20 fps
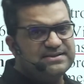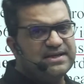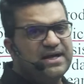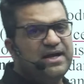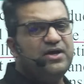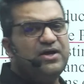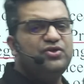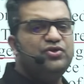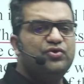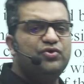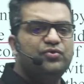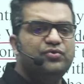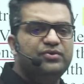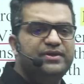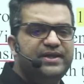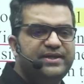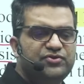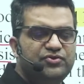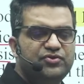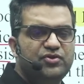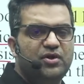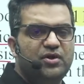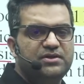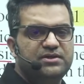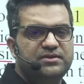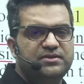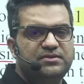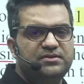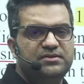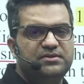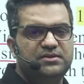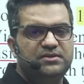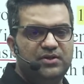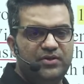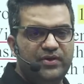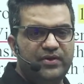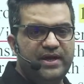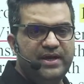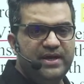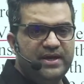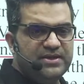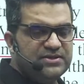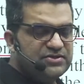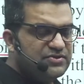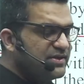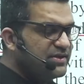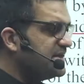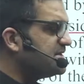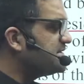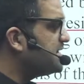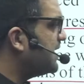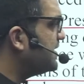No, they do not. Okay, so these are the